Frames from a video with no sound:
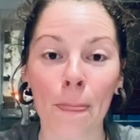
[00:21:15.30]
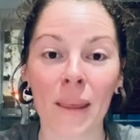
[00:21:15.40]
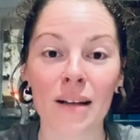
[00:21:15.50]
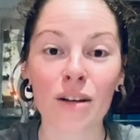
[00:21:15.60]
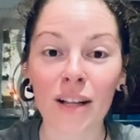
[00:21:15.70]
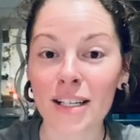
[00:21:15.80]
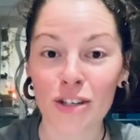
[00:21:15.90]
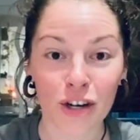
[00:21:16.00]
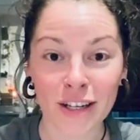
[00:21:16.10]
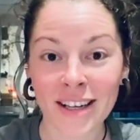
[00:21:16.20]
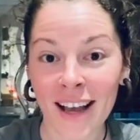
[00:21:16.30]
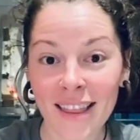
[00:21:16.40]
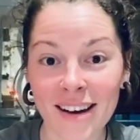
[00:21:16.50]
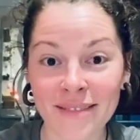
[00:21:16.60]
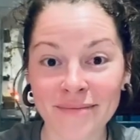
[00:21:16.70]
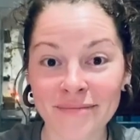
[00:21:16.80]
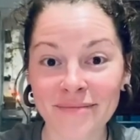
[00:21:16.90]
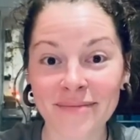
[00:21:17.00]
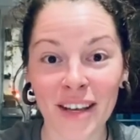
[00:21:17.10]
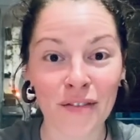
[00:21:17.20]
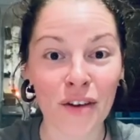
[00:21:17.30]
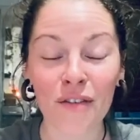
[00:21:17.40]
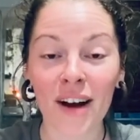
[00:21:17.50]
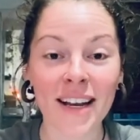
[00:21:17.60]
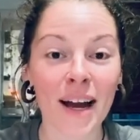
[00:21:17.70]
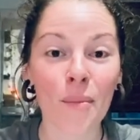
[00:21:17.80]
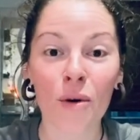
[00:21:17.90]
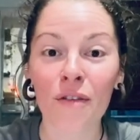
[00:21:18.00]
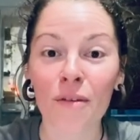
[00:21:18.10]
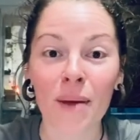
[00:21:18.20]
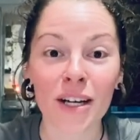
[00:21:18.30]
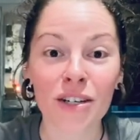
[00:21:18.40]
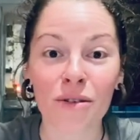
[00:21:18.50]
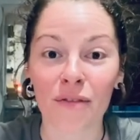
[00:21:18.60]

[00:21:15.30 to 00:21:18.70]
So let's journey together. If you find out more information or if